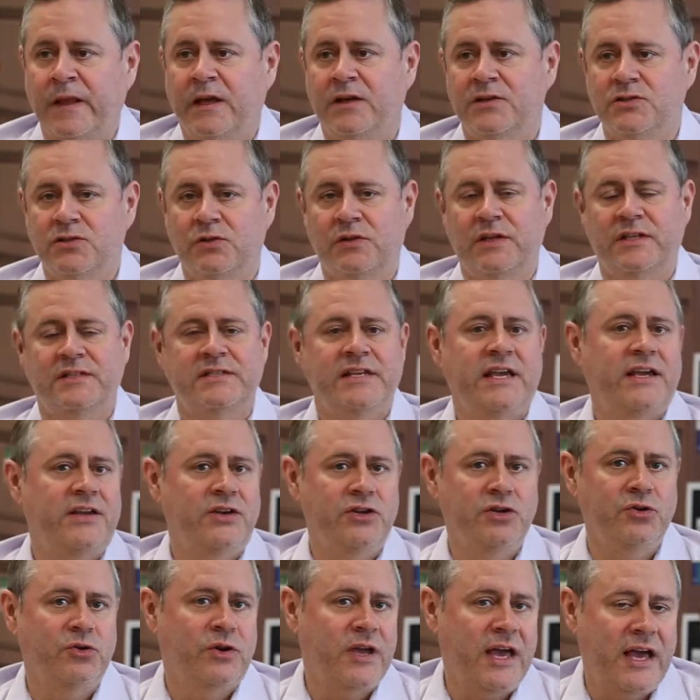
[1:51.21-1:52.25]
So let's say
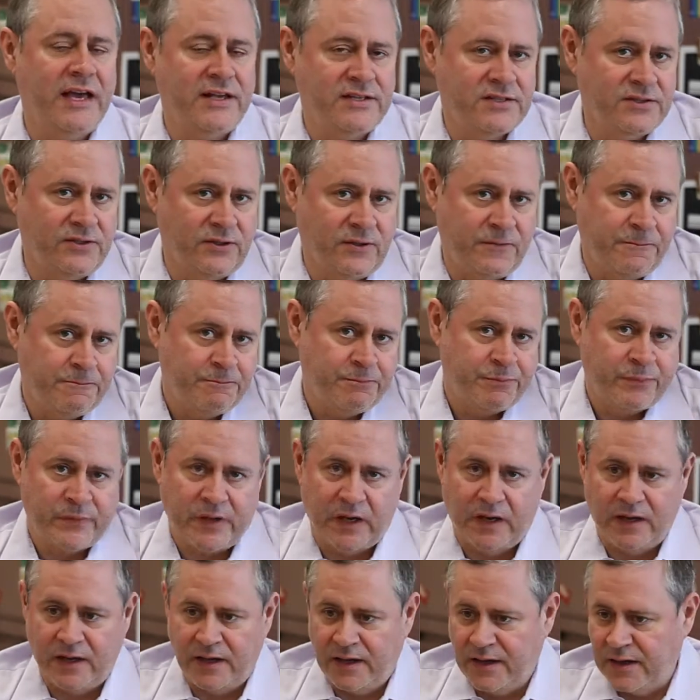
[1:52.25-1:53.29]
in Newcastle,
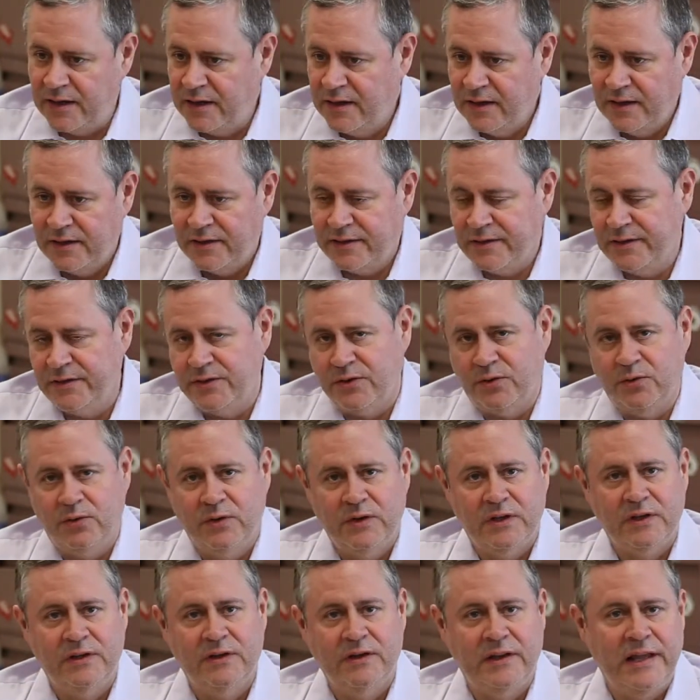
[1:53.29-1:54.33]

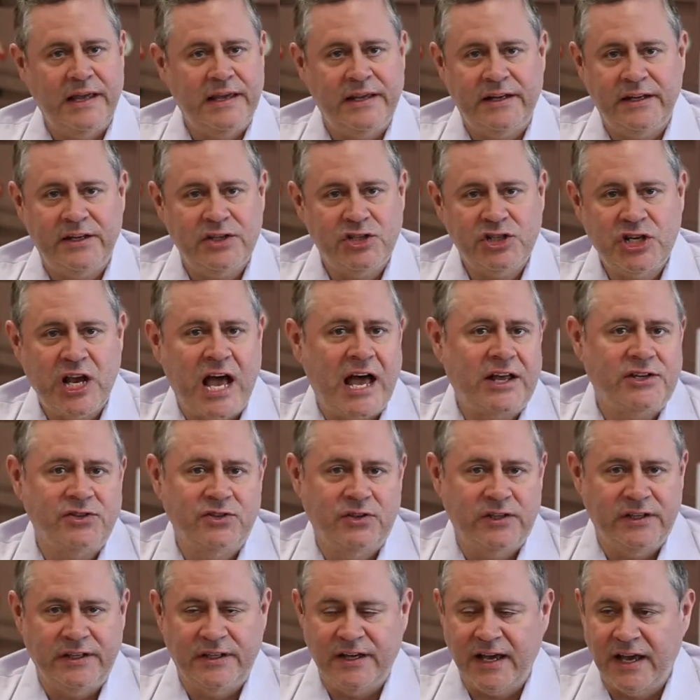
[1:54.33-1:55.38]
Lady
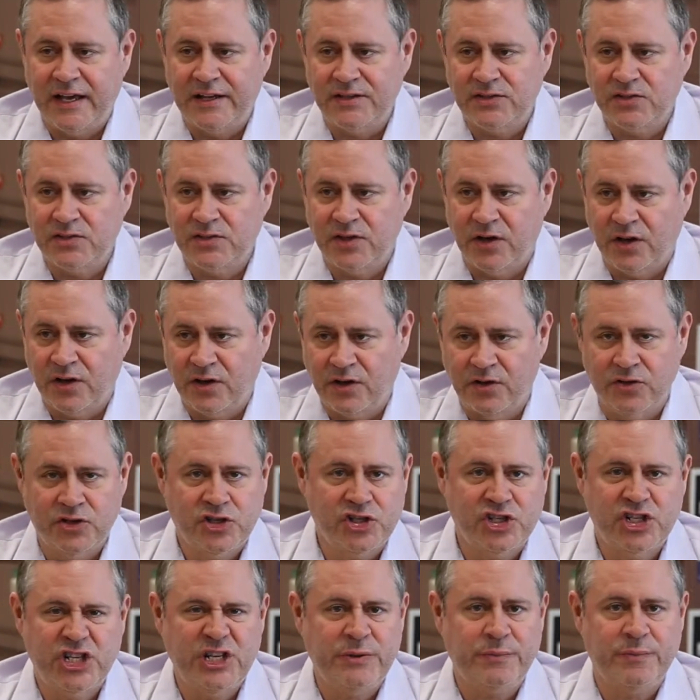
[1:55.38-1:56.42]
Chatterley has her
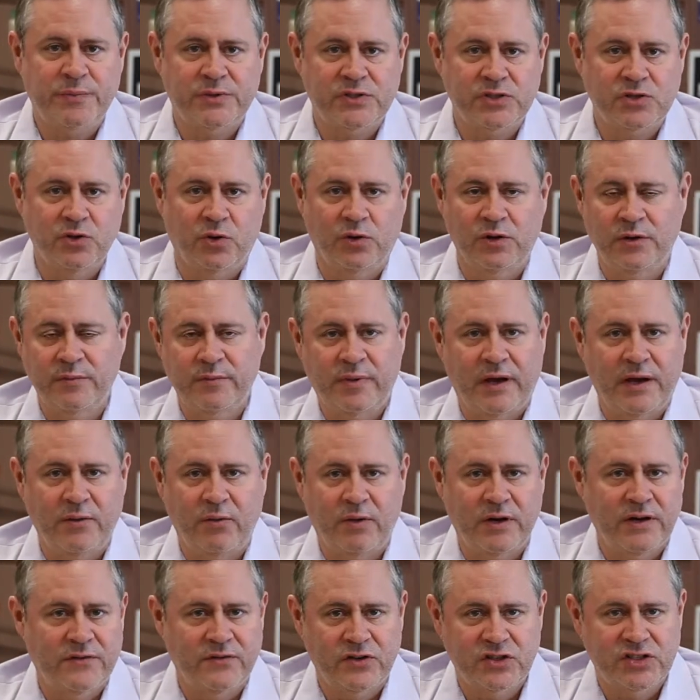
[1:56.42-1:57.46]
sheep stolen by
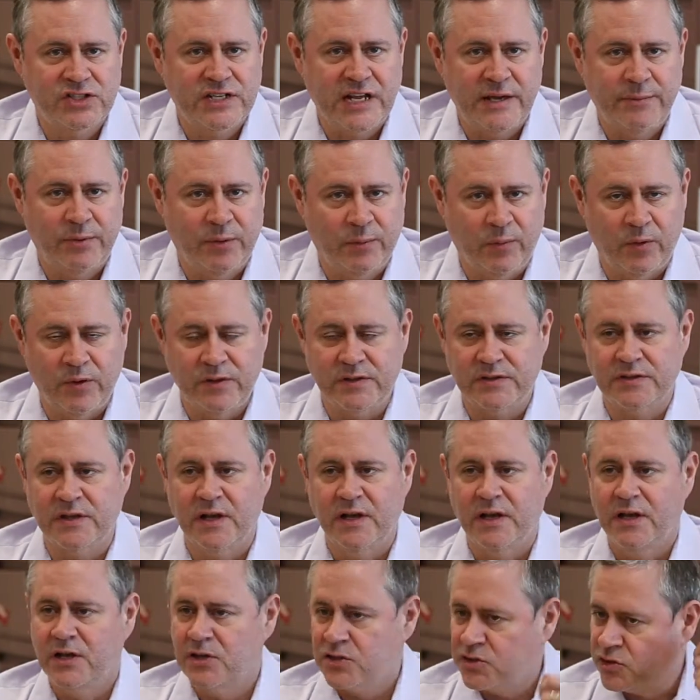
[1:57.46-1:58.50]
one of her stable boys.
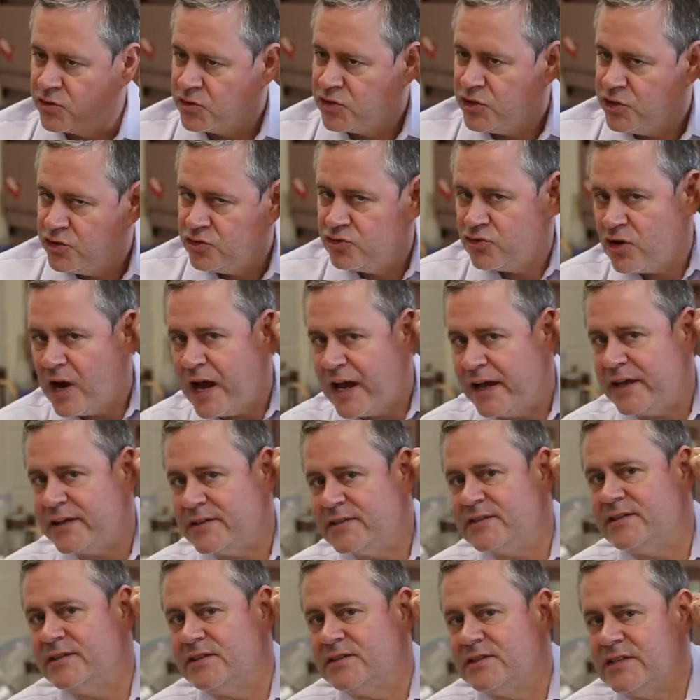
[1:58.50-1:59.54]
So she
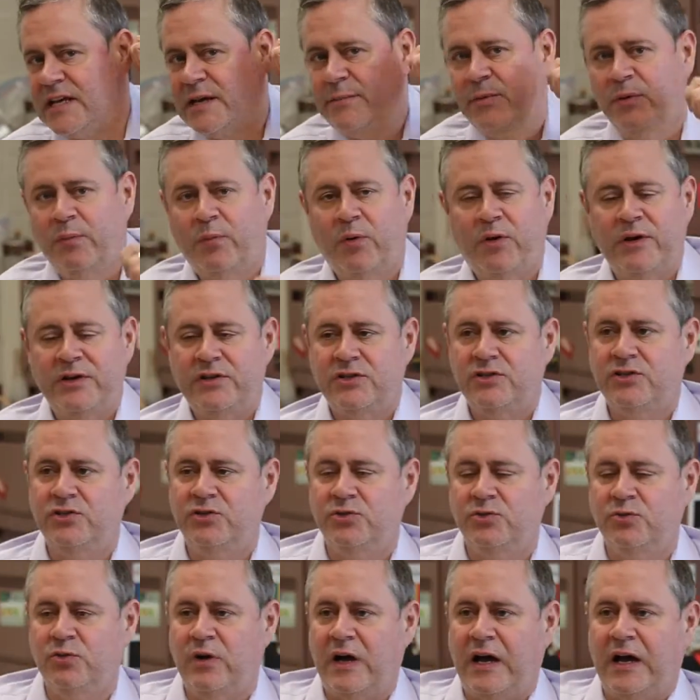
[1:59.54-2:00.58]
drags the stable boy
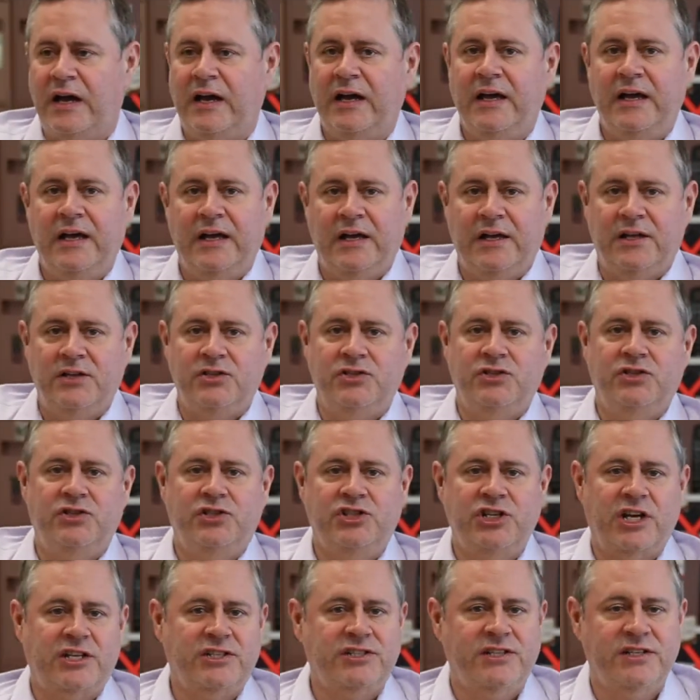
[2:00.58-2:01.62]
to
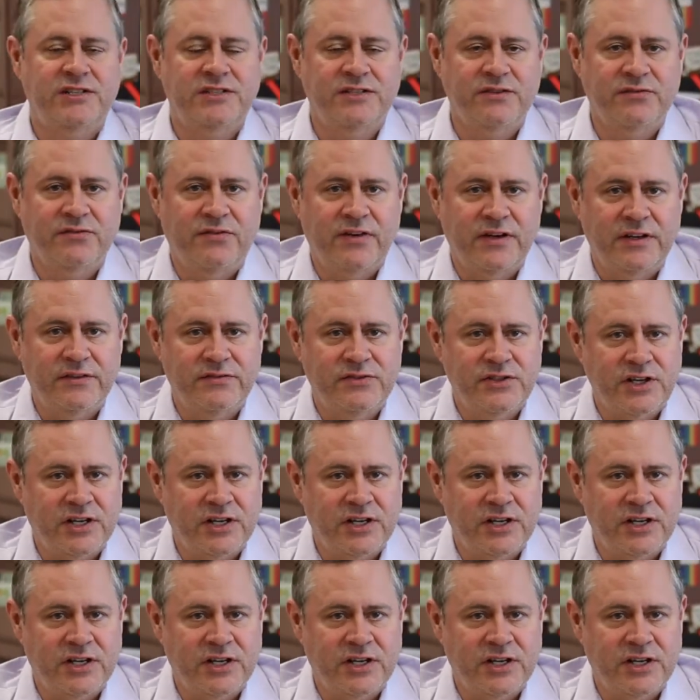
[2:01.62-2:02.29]
justice in front of